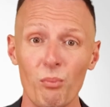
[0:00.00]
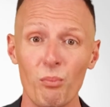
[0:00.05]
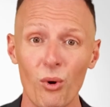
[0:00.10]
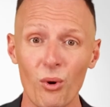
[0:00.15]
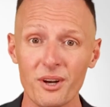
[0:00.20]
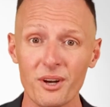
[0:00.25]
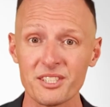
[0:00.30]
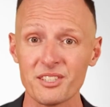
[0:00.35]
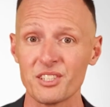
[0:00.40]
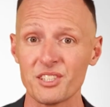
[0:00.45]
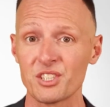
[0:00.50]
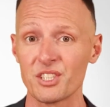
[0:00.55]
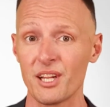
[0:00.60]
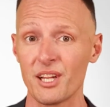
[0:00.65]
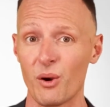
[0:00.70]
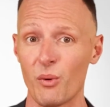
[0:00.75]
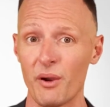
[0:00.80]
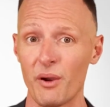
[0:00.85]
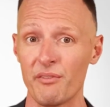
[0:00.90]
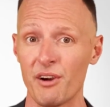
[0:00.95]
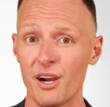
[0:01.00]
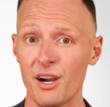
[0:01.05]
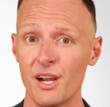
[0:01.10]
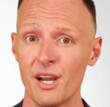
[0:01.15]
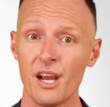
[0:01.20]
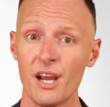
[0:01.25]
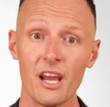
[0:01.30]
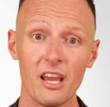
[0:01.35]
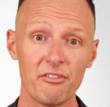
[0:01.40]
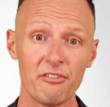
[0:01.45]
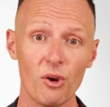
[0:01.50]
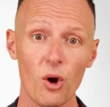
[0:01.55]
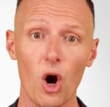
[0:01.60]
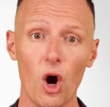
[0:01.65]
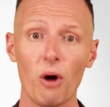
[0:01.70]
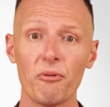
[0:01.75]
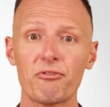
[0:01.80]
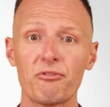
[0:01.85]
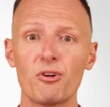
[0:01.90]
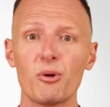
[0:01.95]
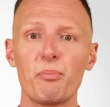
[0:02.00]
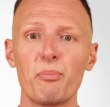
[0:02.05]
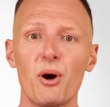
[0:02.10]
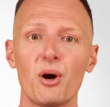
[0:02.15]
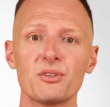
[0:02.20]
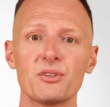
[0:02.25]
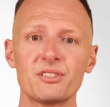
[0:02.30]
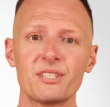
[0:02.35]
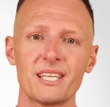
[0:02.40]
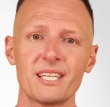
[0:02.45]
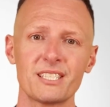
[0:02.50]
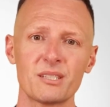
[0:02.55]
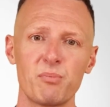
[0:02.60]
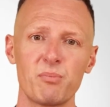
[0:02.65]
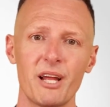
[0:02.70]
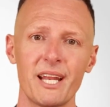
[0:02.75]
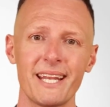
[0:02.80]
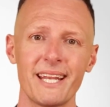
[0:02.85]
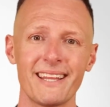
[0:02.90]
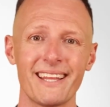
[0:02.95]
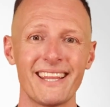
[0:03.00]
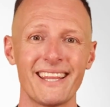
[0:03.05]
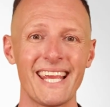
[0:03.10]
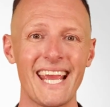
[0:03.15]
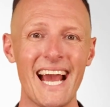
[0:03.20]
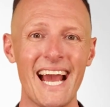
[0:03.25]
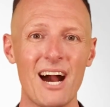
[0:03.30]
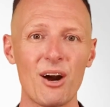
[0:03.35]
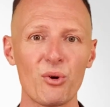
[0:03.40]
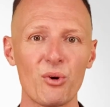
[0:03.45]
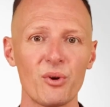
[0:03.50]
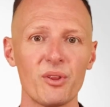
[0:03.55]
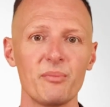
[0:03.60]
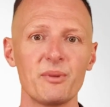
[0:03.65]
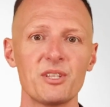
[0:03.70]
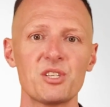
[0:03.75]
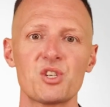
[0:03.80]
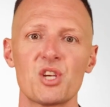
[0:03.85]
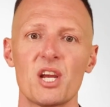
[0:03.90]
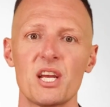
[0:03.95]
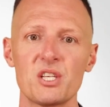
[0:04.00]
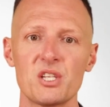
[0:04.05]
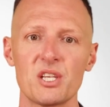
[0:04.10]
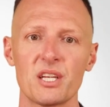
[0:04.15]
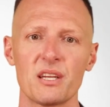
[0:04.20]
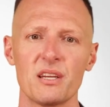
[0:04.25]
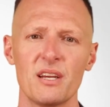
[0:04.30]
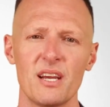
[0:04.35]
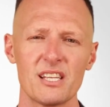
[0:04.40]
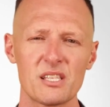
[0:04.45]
more attention, however, if you opt for a post explaining that the algorithm is changing,